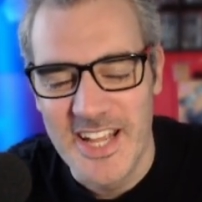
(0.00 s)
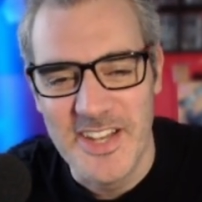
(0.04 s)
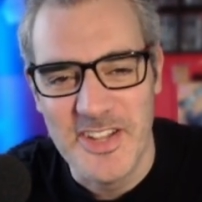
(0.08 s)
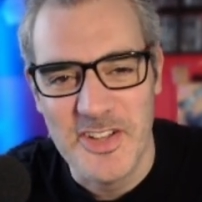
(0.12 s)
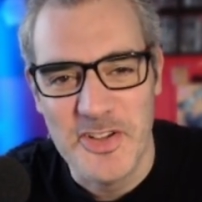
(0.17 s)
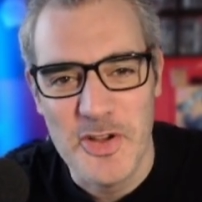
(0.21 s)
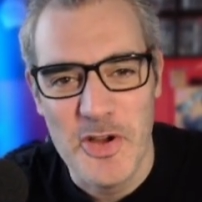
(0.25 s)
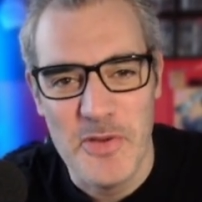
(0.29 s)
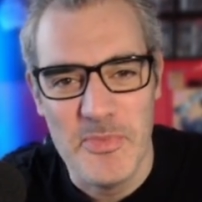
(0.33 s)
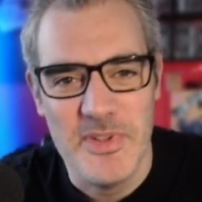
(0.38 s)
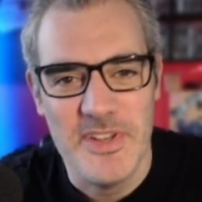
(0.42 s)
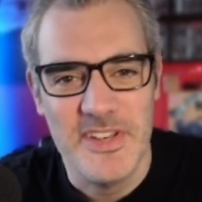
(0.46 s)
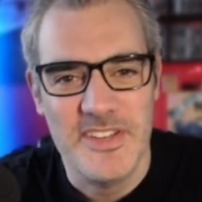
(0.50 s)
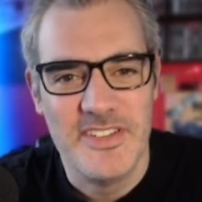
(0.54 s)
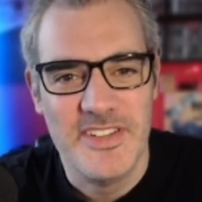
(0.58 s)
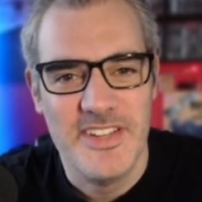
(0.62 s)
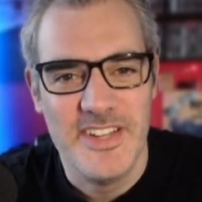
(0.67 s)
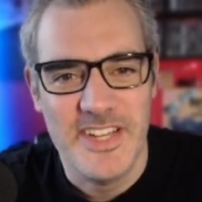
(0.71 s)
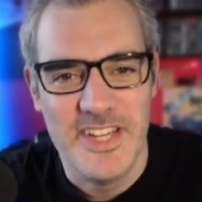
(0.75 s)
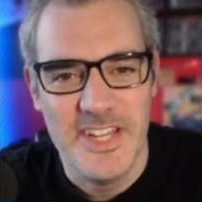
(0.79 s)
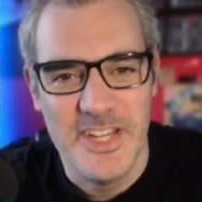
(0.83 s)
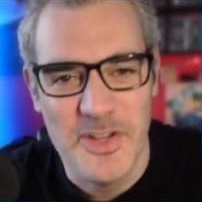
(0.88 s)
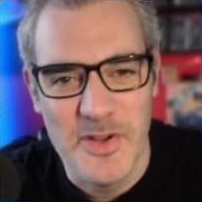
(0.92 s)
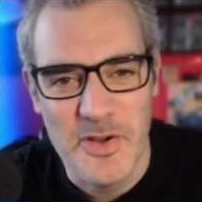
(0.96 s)
comments
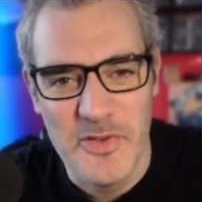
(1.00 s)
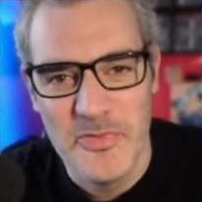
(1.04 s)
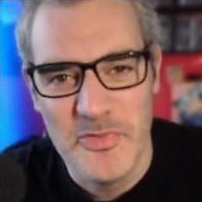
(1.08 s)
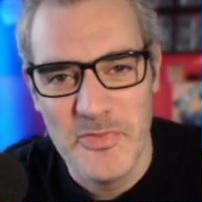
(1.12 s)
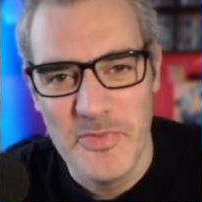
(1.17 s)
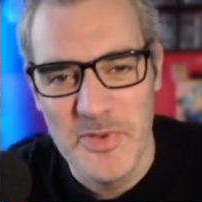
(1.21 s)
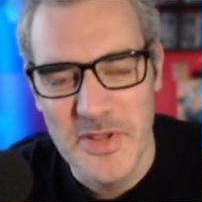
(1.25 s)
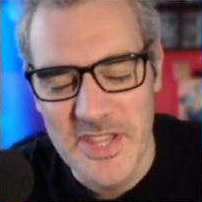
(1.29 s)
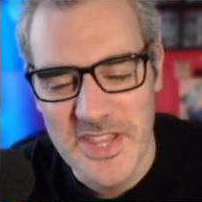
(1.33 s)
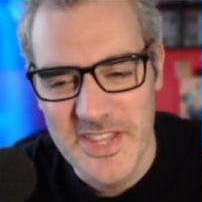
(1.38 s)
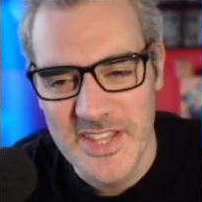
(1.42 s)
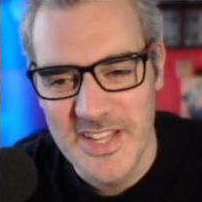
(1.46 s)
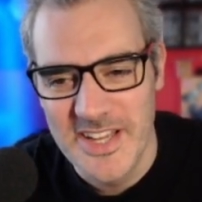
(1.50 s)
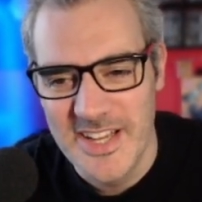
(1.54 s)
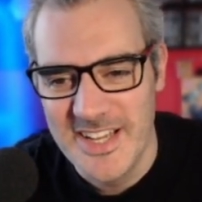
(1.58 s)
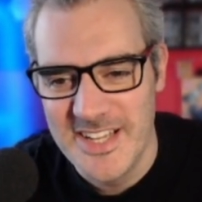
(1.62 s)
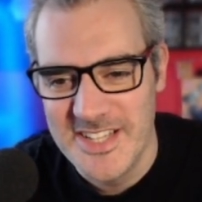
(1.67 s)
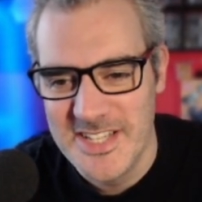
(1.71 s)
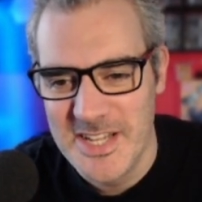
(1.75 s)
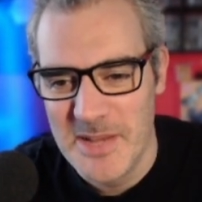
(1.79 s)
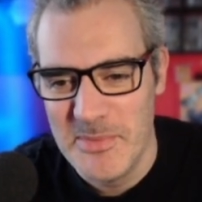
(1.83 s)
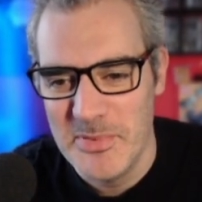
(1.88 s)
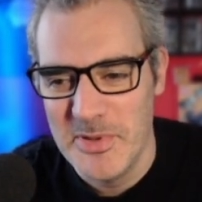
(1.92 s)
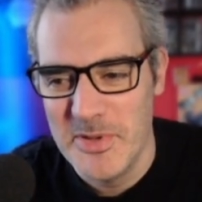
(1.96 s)
kicking off with
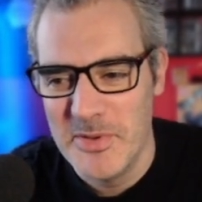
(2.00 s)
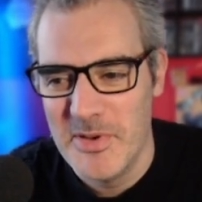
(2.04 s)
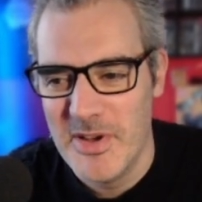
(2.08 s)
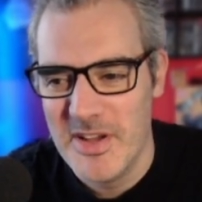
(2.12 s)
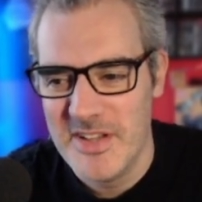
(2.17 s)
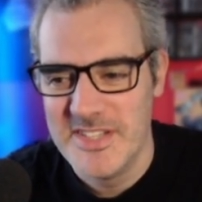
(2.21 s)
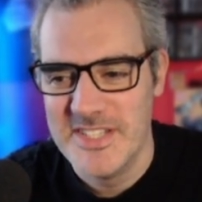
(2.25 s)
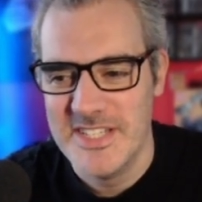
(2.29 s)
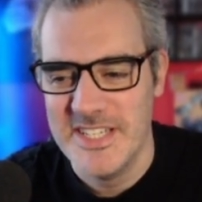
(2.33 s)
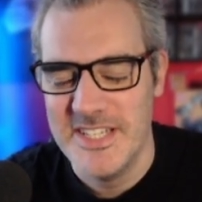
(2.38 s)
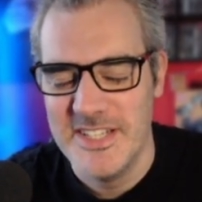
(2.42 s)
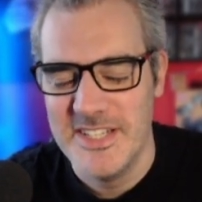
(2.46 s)
WRC